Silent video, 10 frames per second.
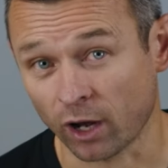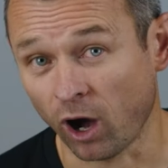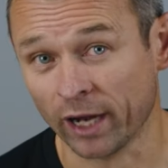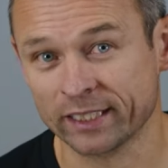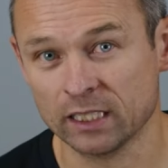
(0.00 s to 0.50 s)

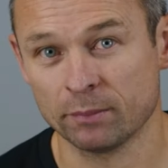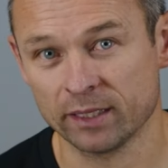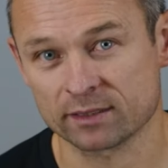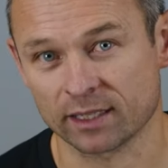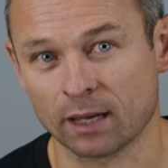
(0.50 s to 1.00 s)

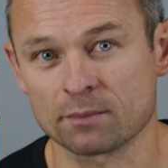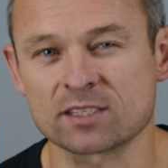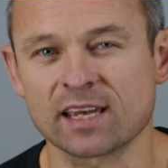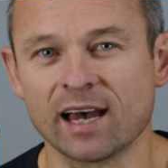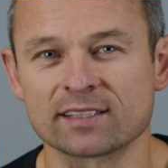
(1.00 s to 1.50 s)
ITB setup
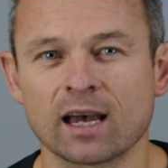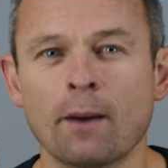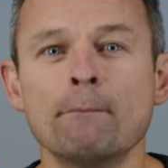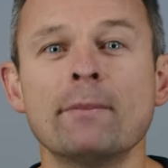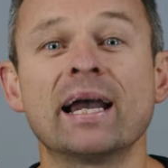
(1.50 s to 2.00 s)
sounds
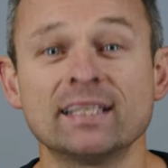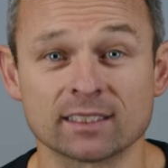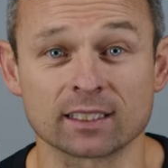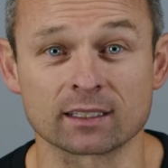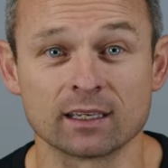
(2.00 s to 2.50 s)

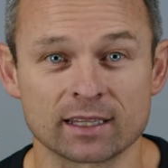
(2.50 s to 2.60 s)
amazing.